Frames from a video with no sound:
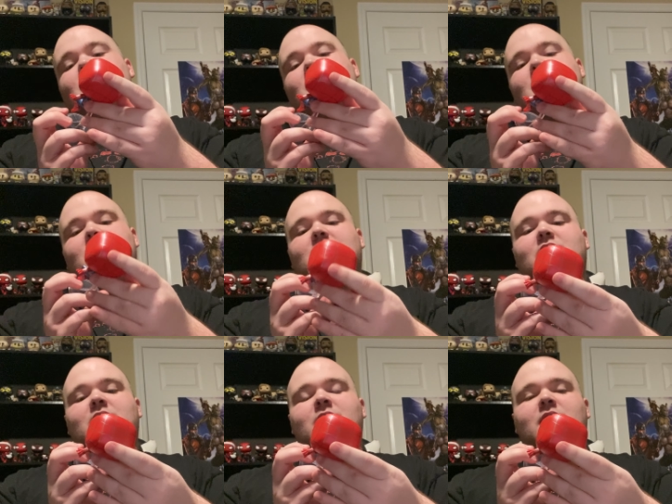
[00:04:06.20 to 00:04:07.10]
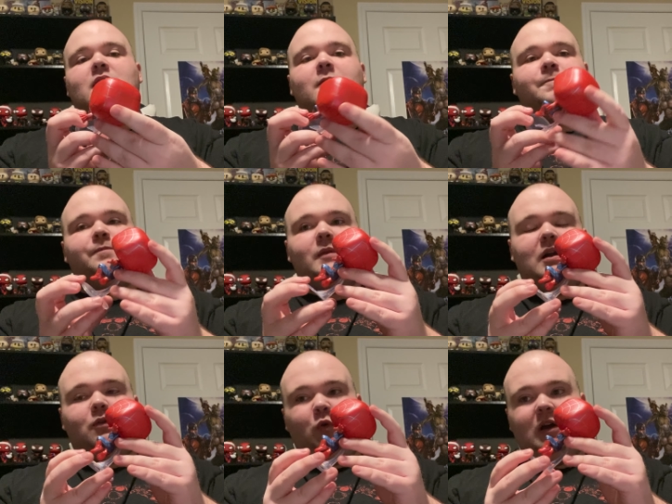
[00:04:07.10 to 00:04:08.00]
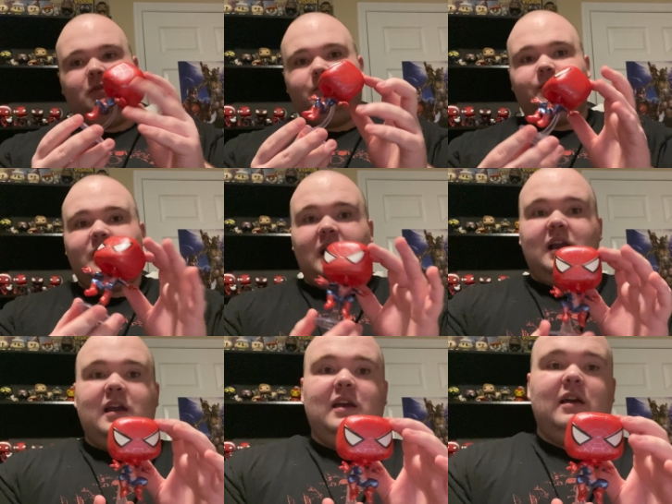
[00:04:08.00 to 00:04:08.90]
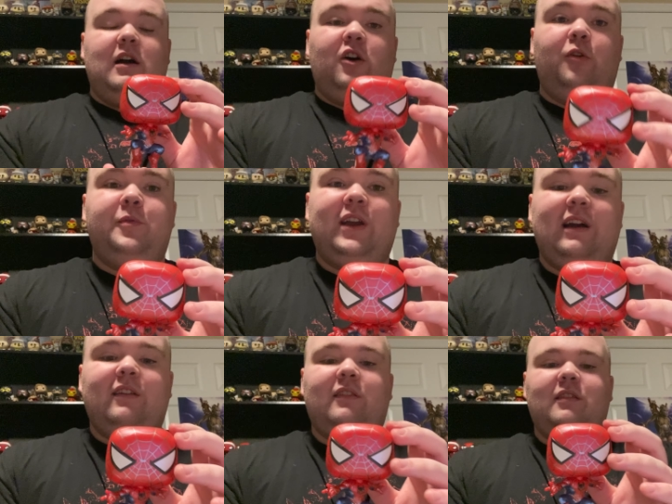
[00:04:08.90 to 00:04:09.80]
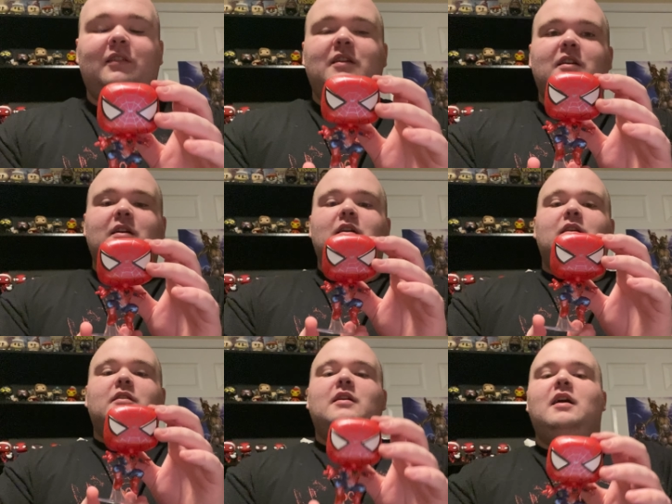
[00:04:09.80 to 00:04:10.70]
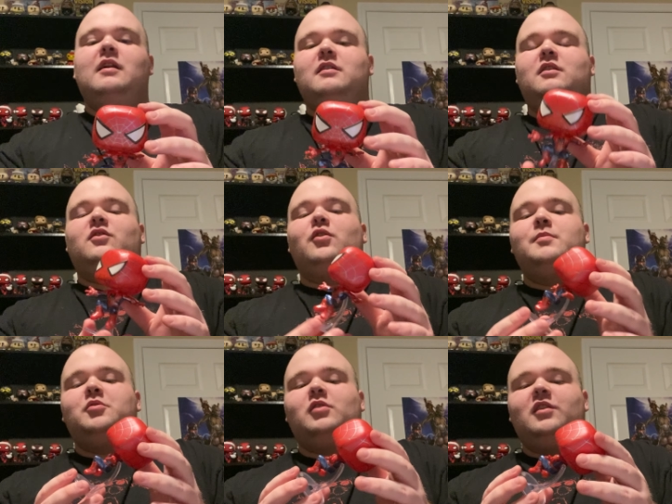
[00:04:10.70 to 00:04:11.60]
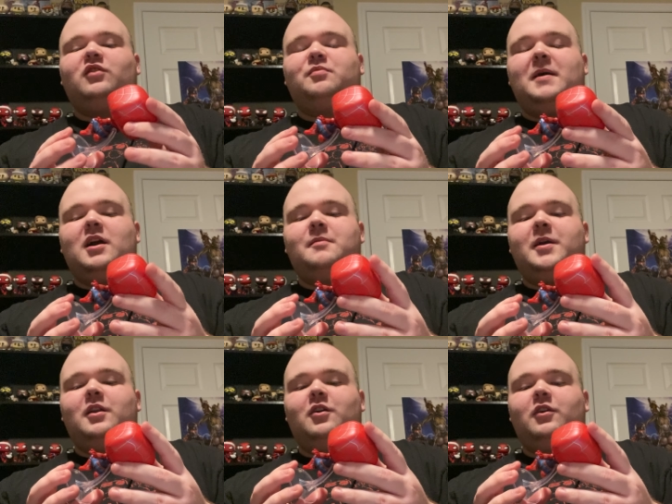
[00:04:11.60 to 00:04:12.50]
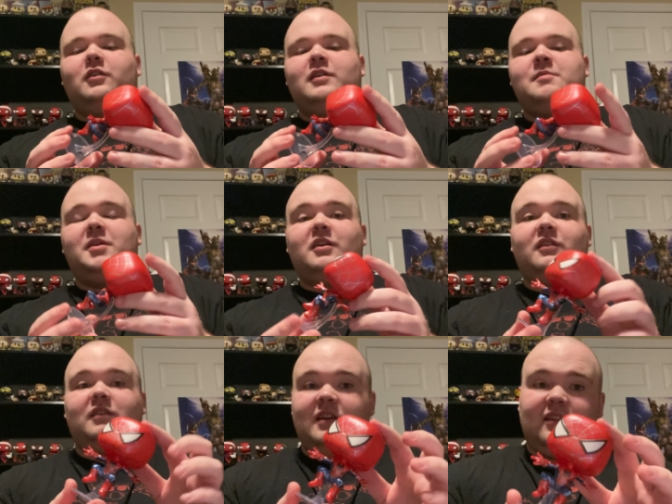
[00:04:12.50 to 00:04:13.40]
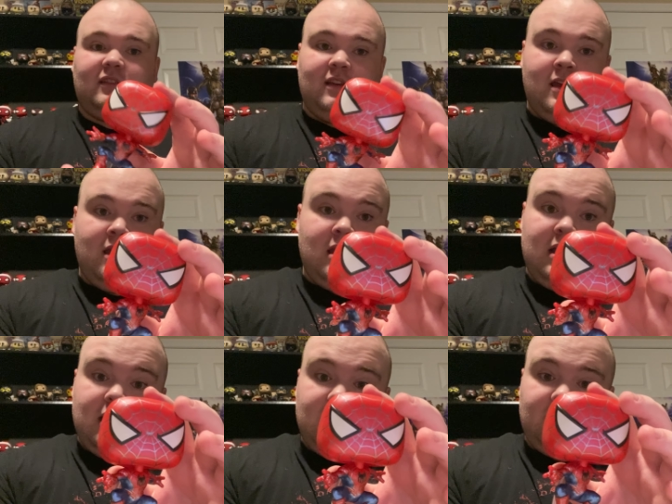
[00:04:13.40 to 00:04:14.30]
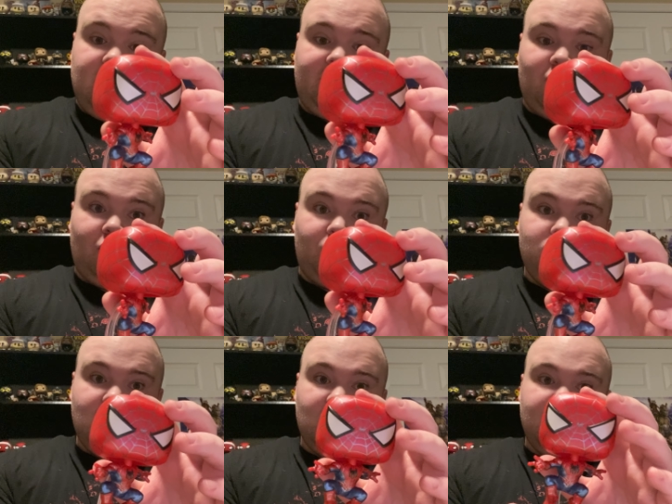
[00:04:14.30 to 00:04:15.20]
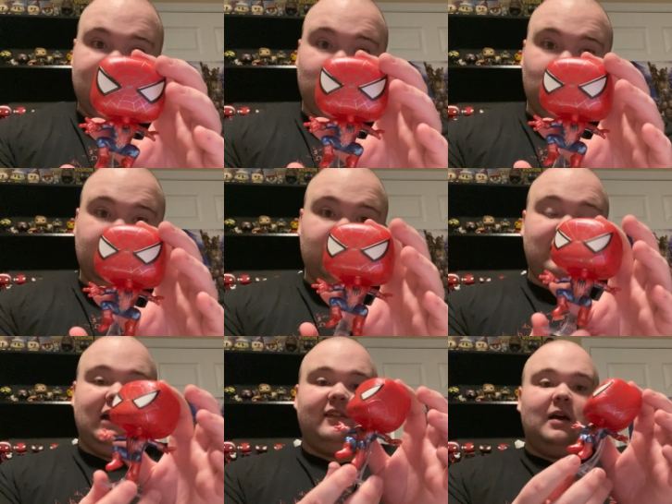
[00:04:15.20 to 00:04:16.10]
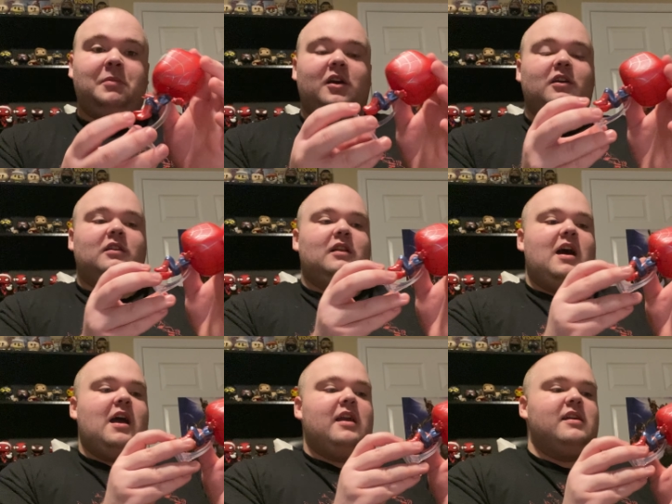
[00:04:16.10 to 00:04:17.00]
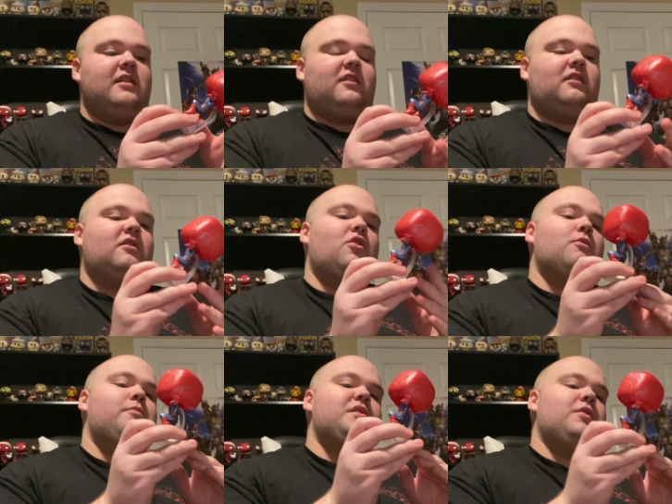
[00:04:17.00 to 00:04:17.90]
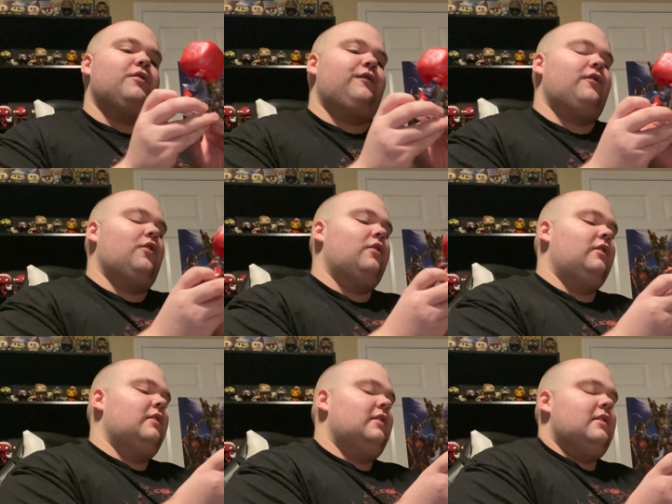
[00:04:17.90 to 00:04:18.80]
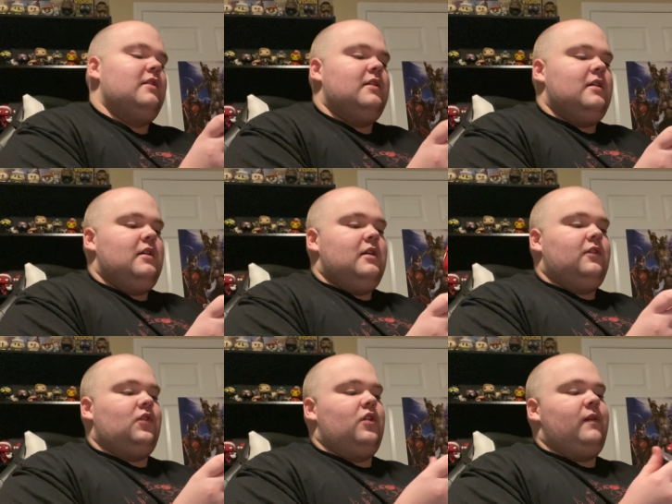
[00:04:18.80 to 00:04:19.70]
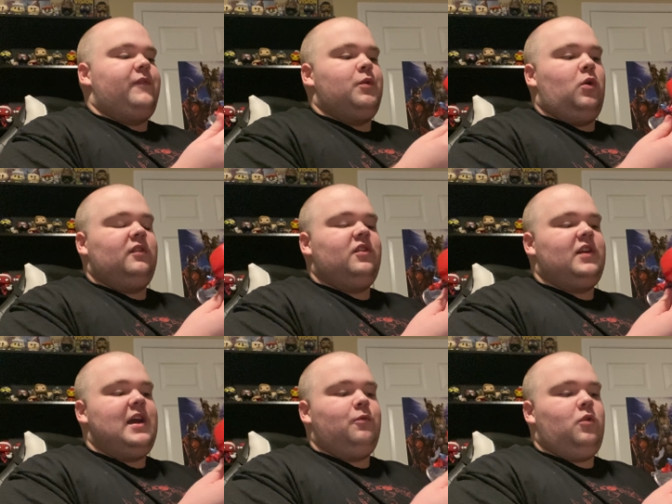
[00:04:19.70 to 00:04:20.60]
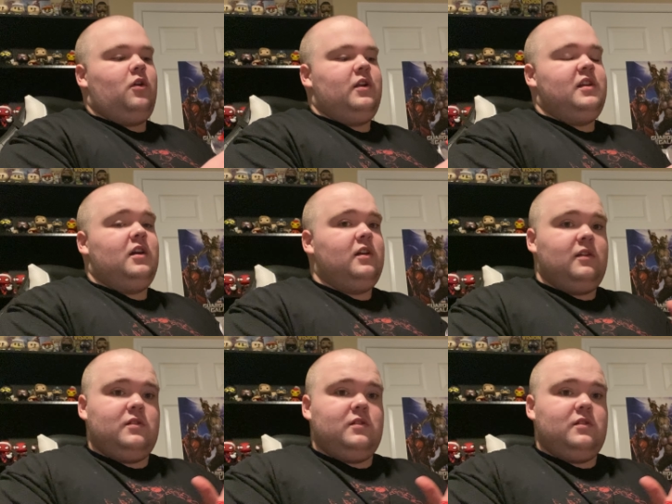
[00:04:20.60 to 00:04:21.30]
yeah. Well, I hope you guys got a Tobey Maguire Spider-Man early because this this looks really cool, you guys. I'm not gonna lie, it's so beautiful. So if you want to get one,